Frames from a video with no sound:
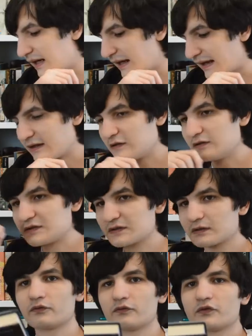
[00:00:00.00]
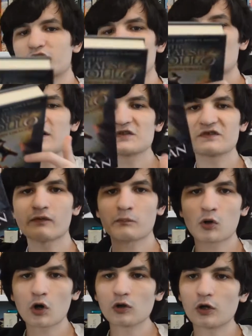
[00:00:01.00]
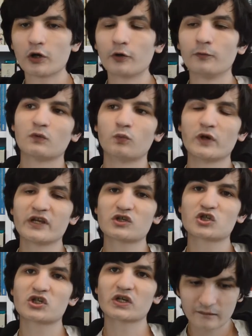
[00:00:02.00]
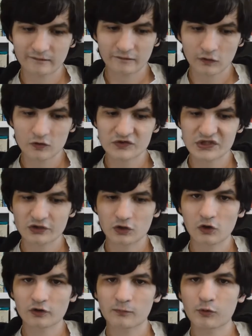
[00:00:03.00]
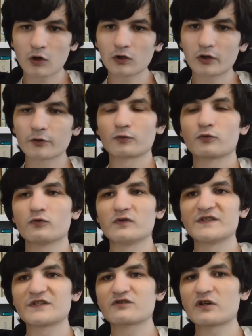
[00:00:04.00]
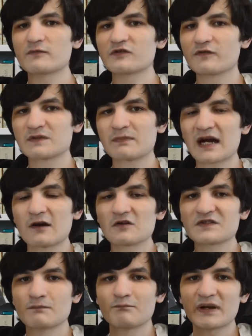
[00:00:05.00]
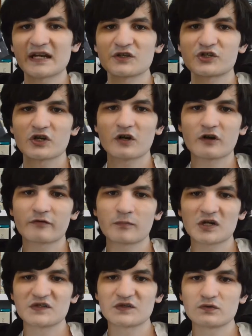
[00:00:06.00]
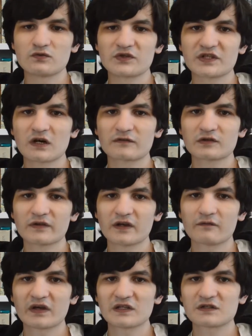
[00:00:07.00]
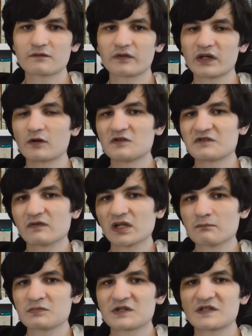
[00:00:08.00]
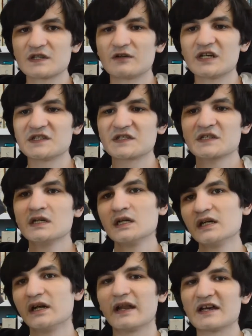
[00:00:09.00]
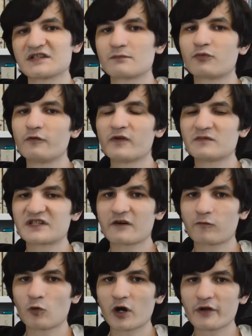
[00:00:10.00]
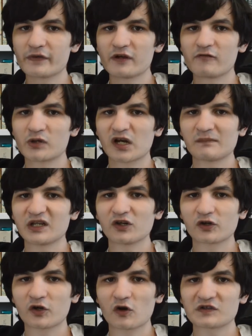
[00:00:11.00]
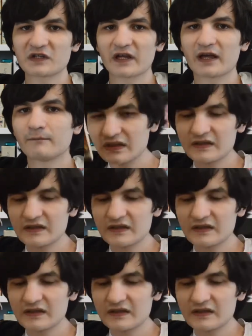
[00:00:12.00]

And The Trials of Apollo, which follows the god Apollo, who is stripped of his powers and banished to Earth by Zeus after the events of the Heroes of Olympus series, and has to prove himself worthy of becoming a god again.